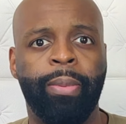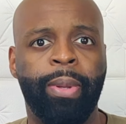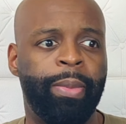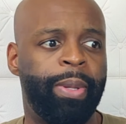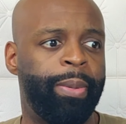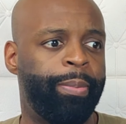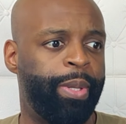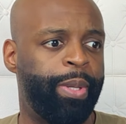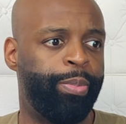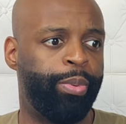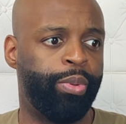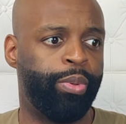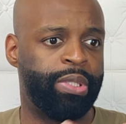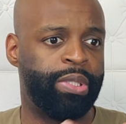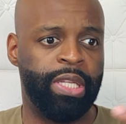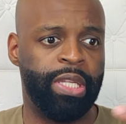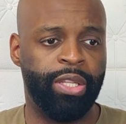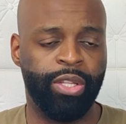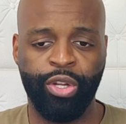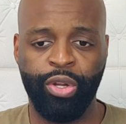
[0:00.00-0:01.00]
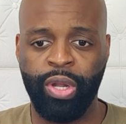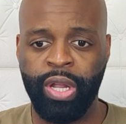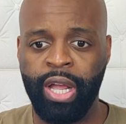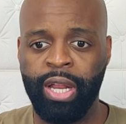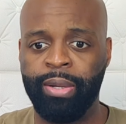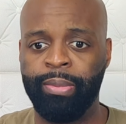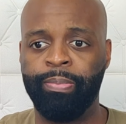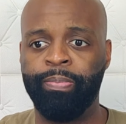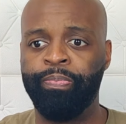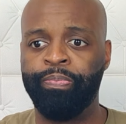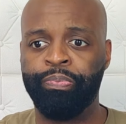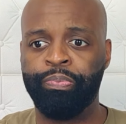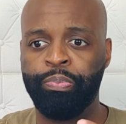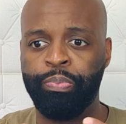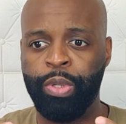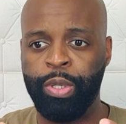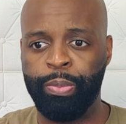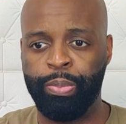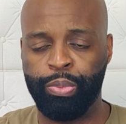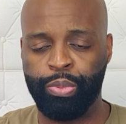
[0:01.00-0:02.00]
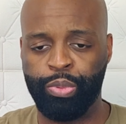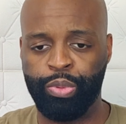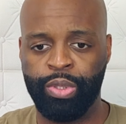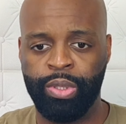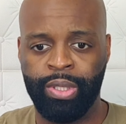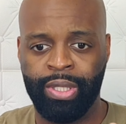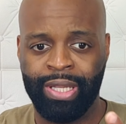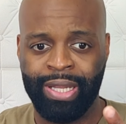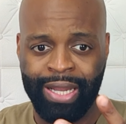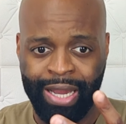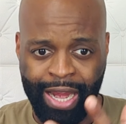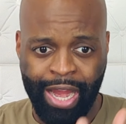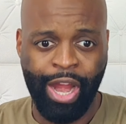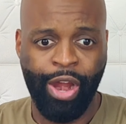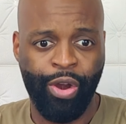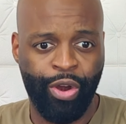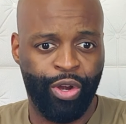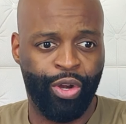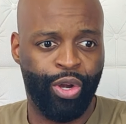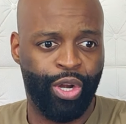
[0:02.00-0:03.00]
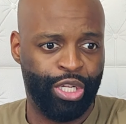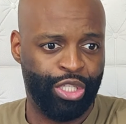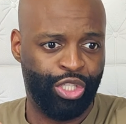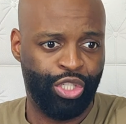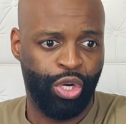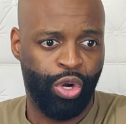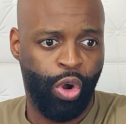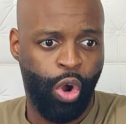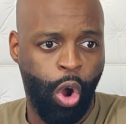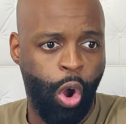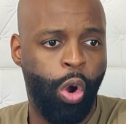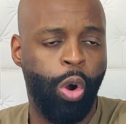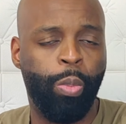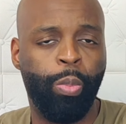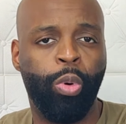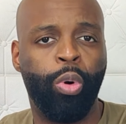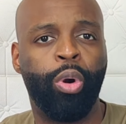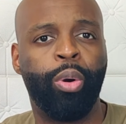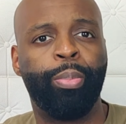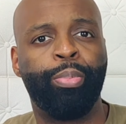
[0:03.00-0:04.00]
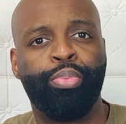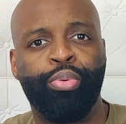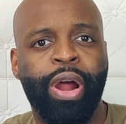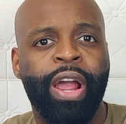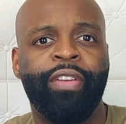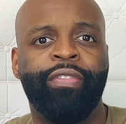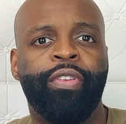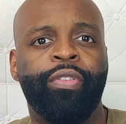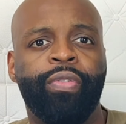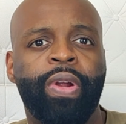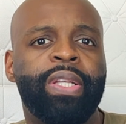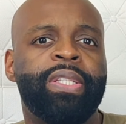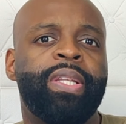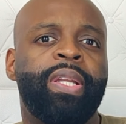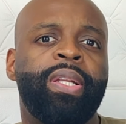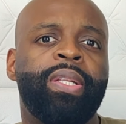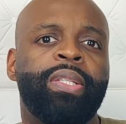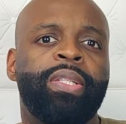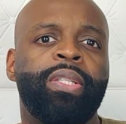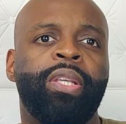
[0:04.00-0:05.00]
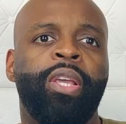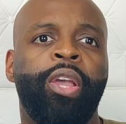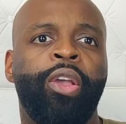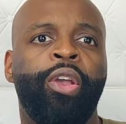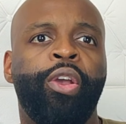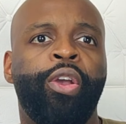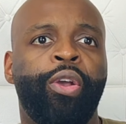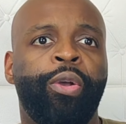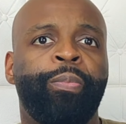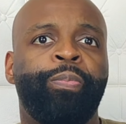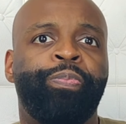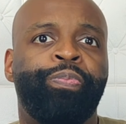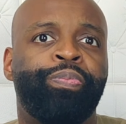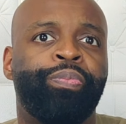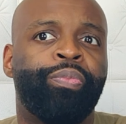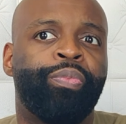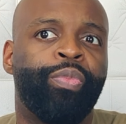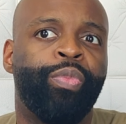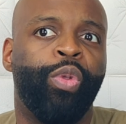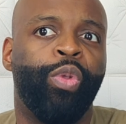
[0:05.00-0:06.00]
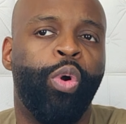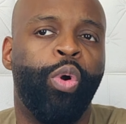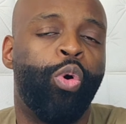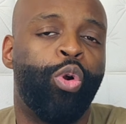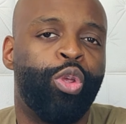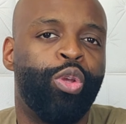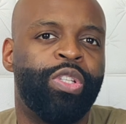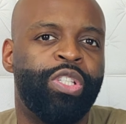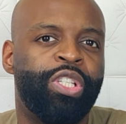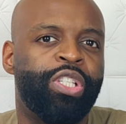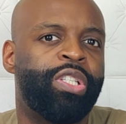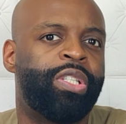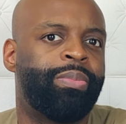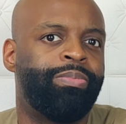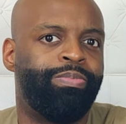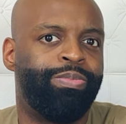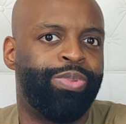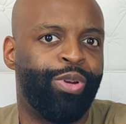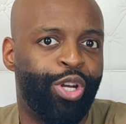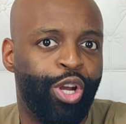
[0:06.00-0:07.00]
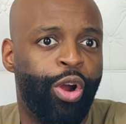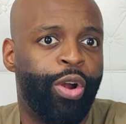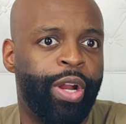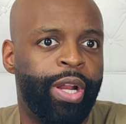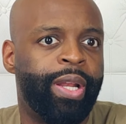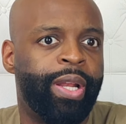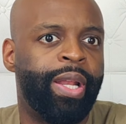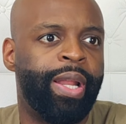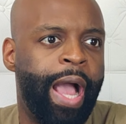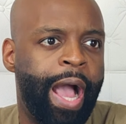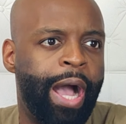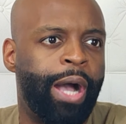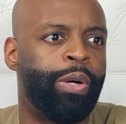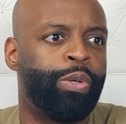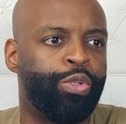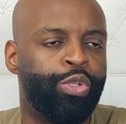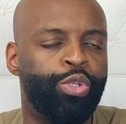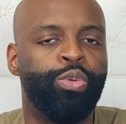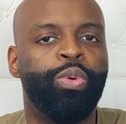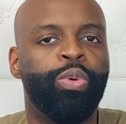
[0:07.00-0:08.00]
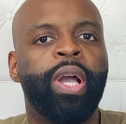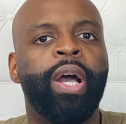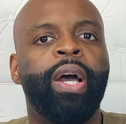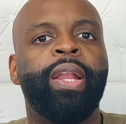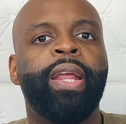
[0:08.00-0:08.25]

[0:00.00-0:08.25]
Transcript: I mean, it's either you're cutting people's hair at your home or private residence, or you're just learning how to cut